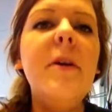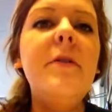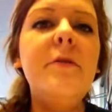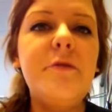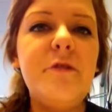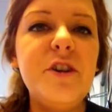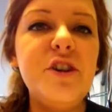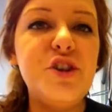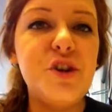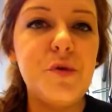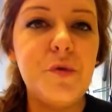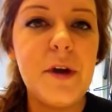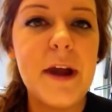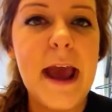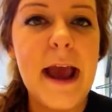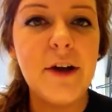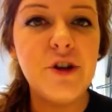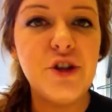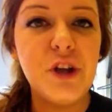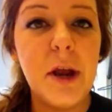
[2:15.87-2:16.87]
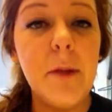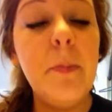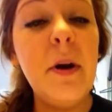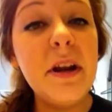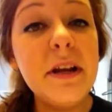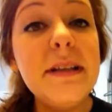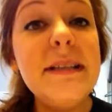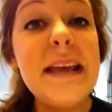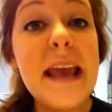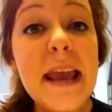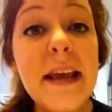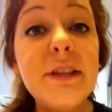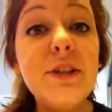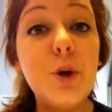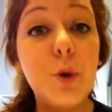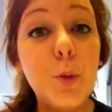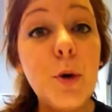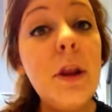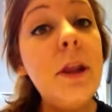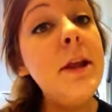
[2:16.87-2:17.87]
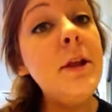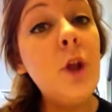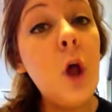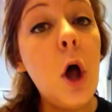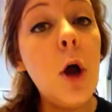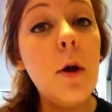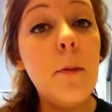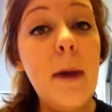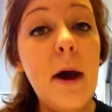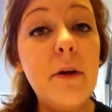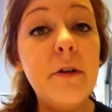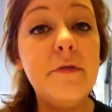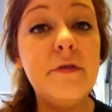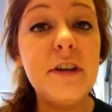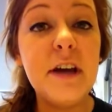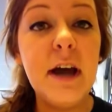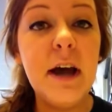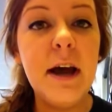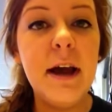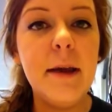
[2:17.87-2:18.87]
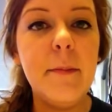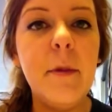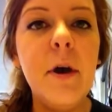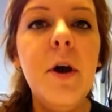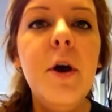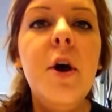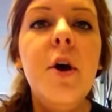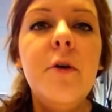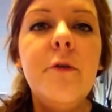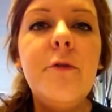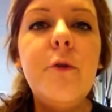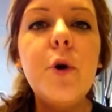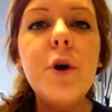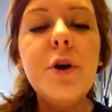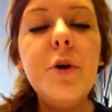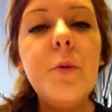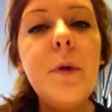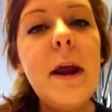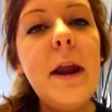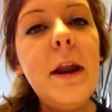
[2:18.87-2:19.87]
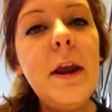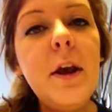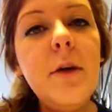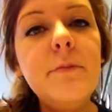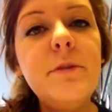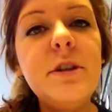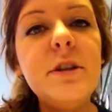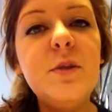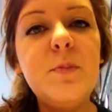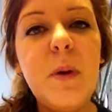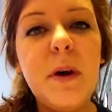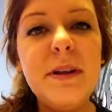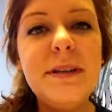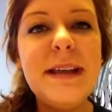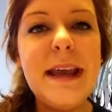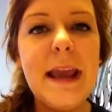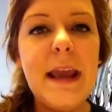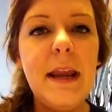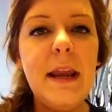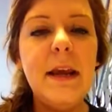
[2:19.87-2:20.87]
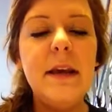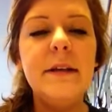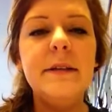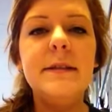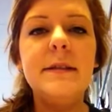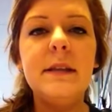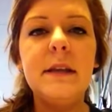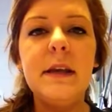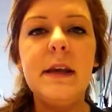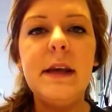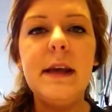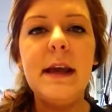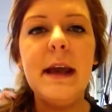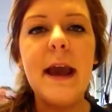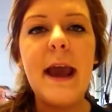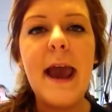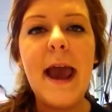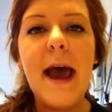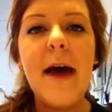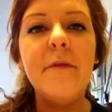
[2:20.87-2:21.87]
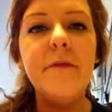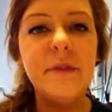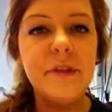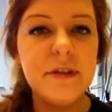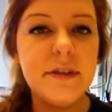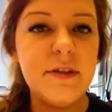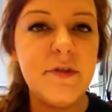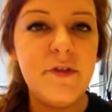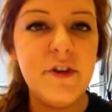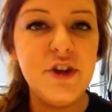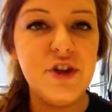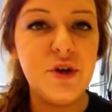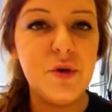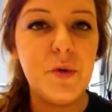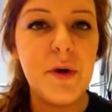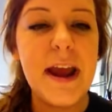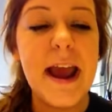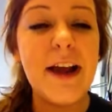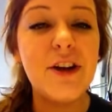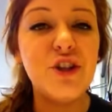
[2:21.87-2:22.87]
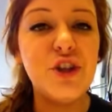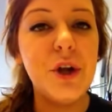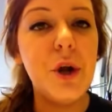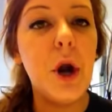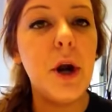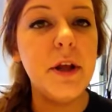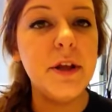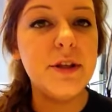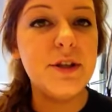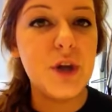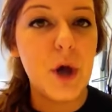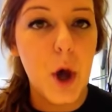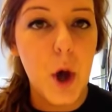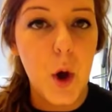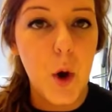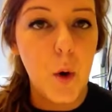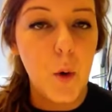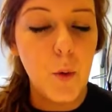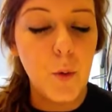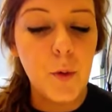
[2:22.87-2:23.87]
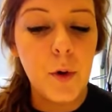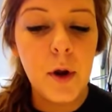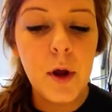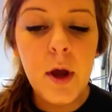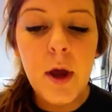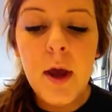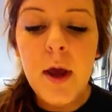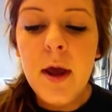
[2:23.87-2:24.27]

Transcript: fission reaction, but it takes a really long amount of time for uranium to spontaneously have this fission reaction on its own.